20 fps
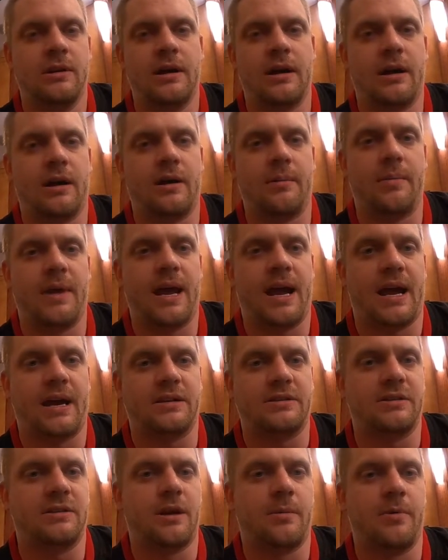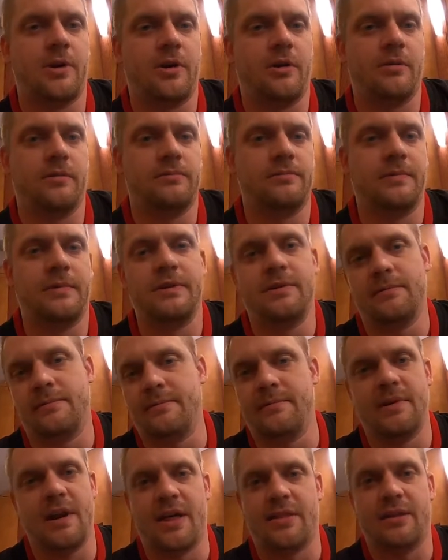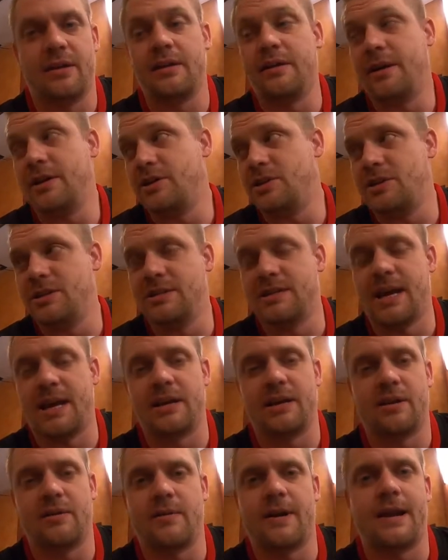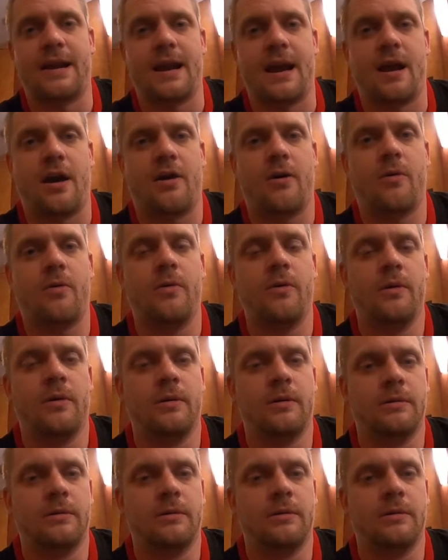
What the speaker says: They act stubborn, nothing like she's acting right now